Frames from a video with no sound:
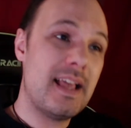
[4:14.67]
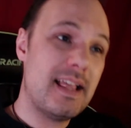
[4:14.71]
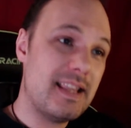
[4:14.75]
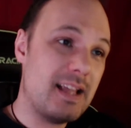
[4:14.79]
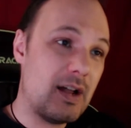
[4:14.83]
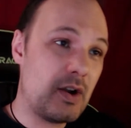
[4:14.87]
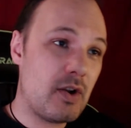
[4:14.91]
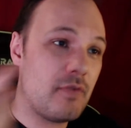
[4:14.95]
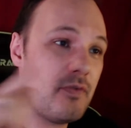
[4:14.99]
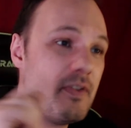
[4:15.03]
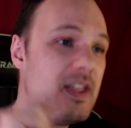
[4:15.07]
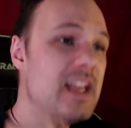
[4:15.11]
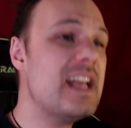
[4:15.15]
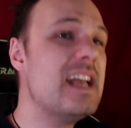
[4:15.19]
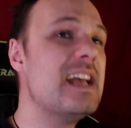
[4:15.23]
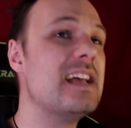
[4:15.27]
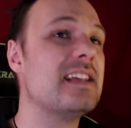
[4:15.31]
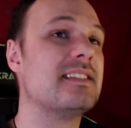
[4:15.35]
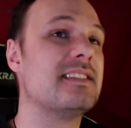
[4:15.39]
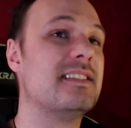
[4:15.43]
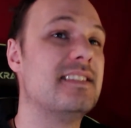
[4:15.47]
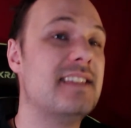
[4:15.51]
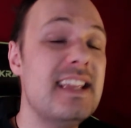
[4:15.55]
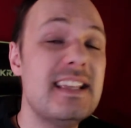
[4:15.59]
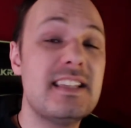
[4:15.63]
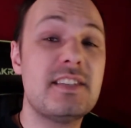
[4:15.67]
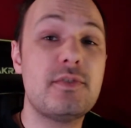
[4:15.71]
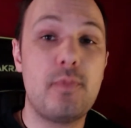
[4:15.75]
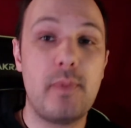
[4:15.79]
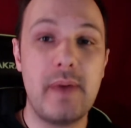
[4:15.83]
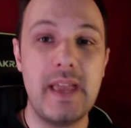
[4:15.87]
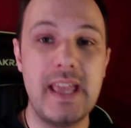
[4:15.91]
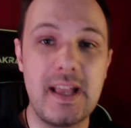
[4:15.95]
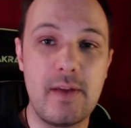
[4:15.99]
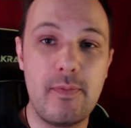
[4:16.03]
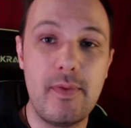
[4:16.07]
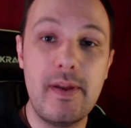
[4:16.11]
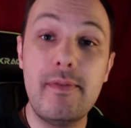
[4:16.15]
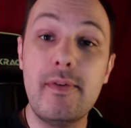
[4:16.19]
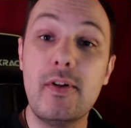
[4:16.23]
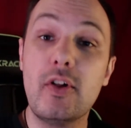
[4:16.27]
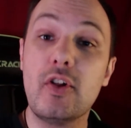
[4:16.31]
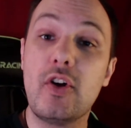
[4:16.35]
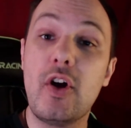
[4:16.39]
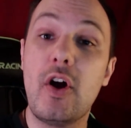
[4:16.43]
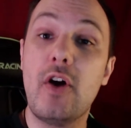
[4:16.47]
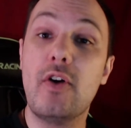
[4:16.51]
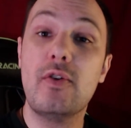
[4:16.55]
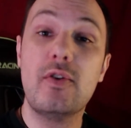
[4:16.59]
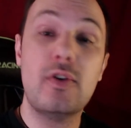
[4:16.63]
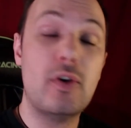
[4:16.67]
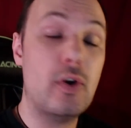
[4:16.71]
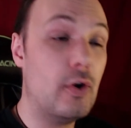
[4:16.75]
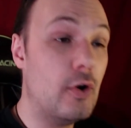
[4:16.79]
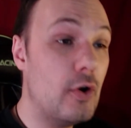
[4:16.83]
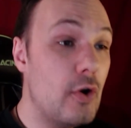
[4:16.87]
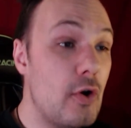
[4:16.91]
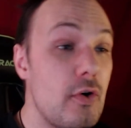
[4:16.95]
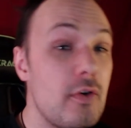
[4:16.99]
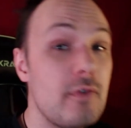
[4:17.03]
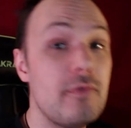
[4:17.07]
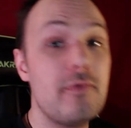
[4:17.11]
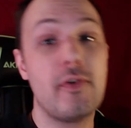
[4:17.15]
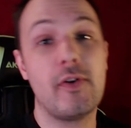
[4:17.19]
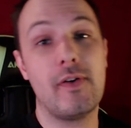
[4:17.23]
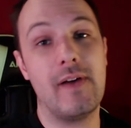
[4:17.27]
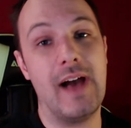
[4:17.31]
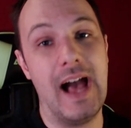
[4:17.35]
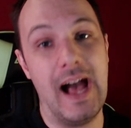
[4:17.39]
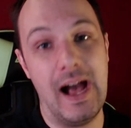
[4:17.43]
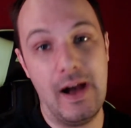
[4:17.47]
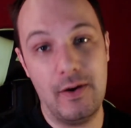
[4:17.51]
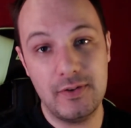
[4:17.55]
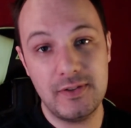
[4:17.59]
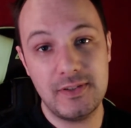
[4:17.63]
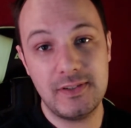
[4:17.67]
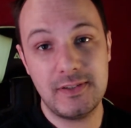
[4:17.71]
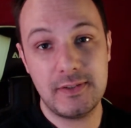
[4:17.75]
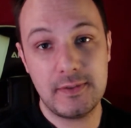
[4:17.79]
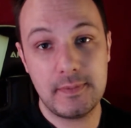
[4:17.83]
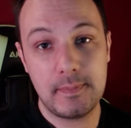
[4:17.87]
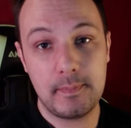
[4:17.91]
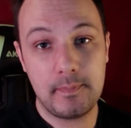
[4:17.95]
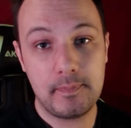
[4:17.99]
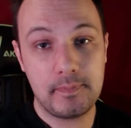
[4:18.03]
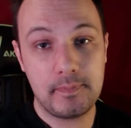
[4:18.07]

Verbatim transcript: Now the thing is, this week we will go look for a house,